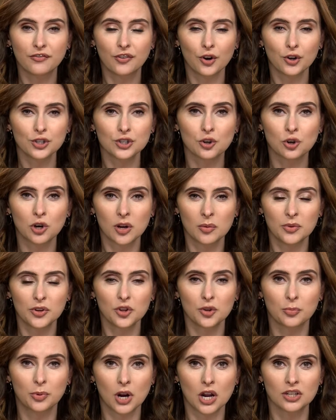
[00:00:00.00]
the first
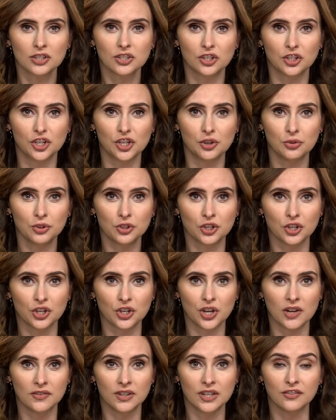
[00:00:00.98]
criminal
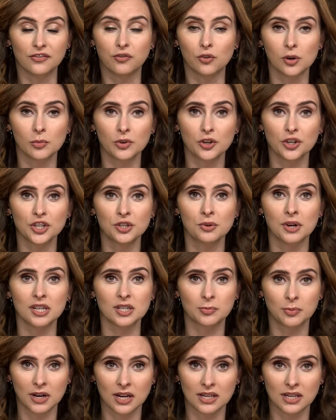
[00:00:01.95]
prosecution of a former U.S.